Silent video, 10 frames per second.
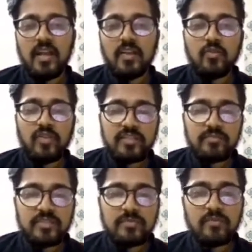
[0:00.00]
You guys
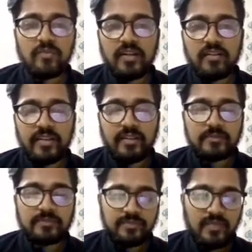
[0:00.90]
must be wondering,
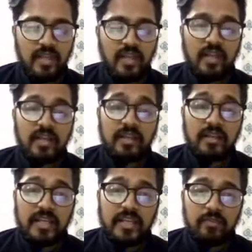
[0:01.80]

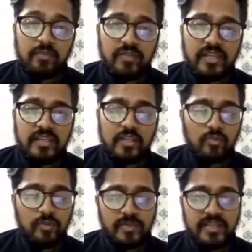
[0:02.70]
even we
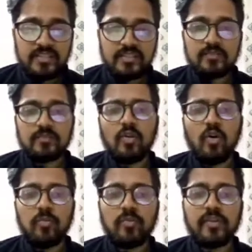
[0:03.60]
human beings
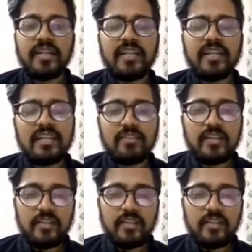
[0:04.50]
operate and live in